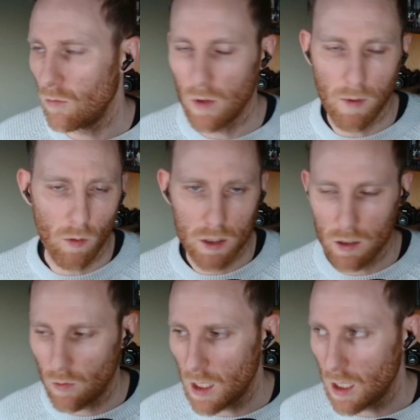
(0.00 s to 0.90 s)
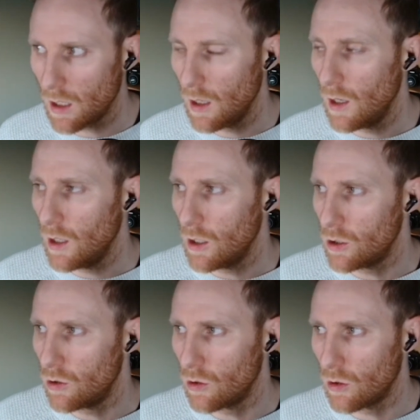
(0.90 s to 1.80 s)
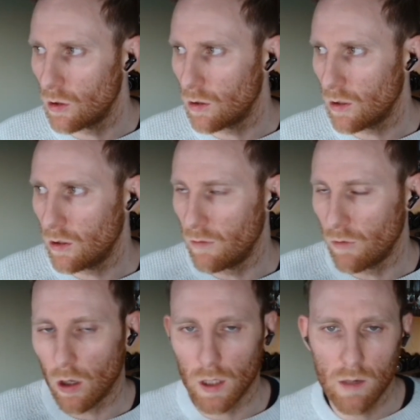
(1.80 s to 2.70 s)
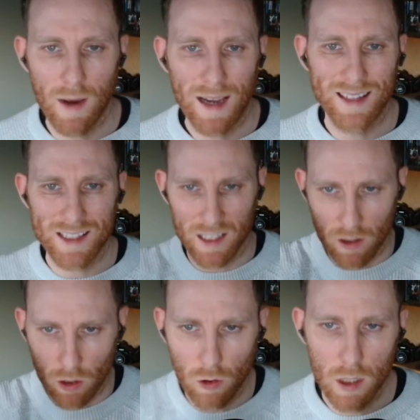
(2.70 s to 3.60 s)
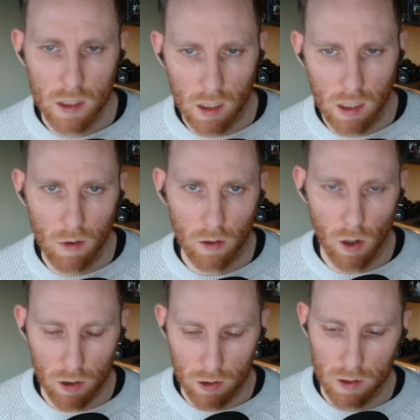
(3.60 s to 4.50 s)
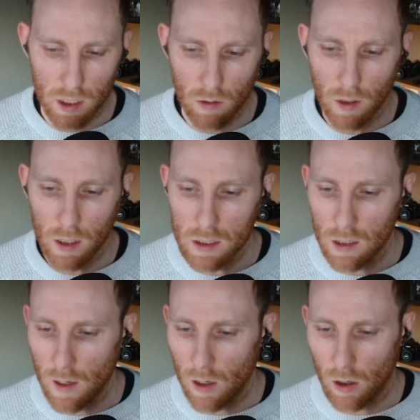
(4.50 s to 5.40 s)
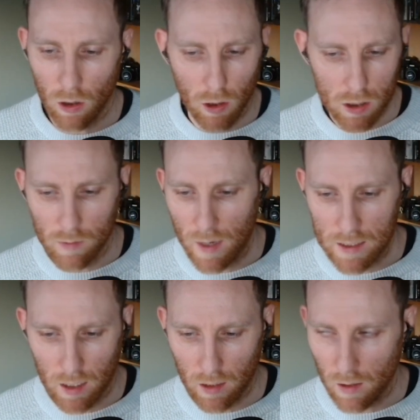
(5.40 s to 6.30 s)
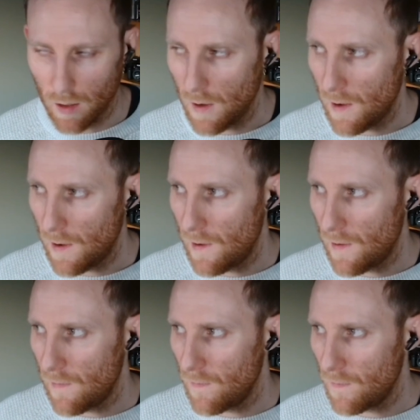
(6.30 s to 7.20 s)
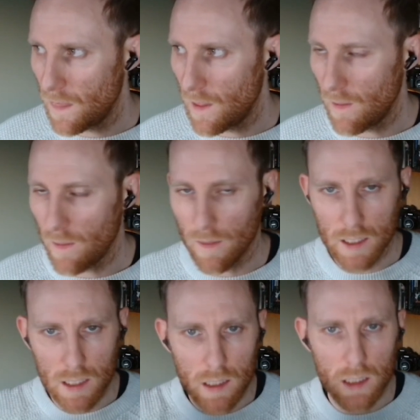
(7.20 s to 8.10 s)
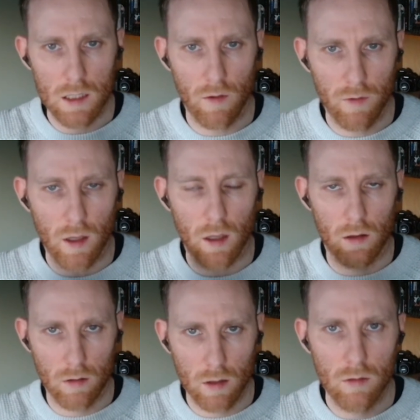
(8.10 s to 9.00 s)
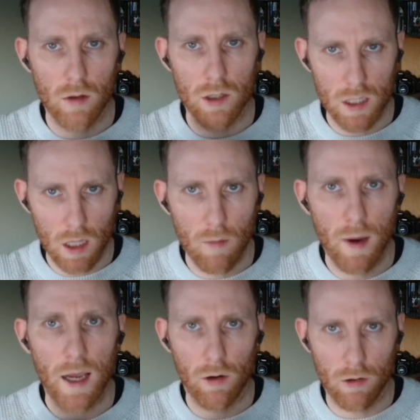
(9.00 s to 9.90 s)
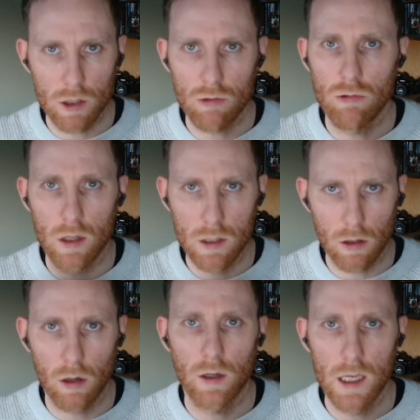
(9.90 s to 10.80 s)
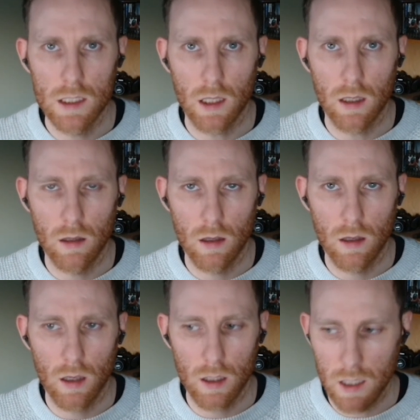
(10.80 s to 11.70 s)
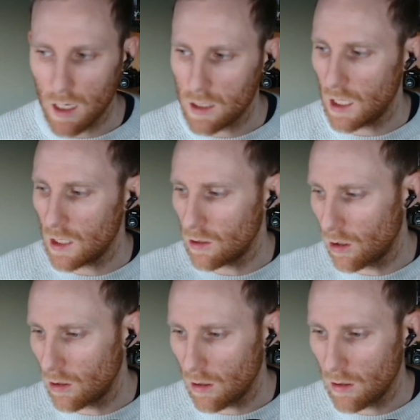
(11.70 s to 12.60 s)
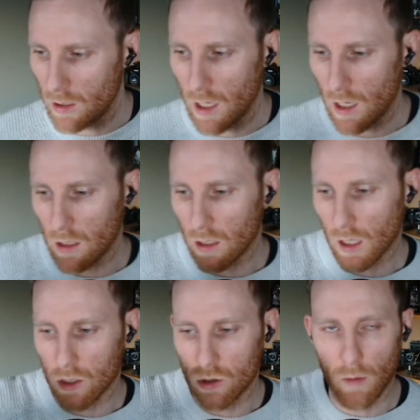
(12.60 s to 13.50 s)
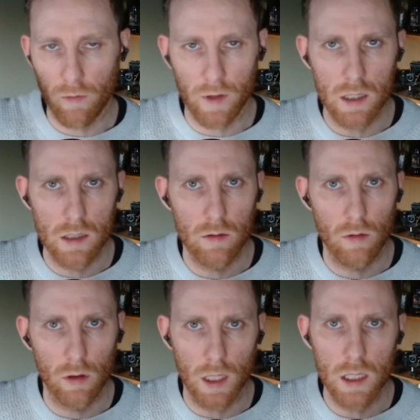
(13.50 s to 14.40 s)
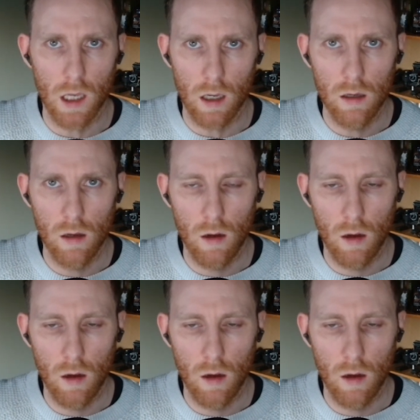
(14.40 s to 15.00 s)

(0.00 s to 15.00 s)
maybe once a week, you've got lead magnets and they're going into an email nurture sequence, all automatic. This is the stuff that just in the background just runs along nicely. And yeah, it takes longer, and yeah, you kind of drip feeds leads in,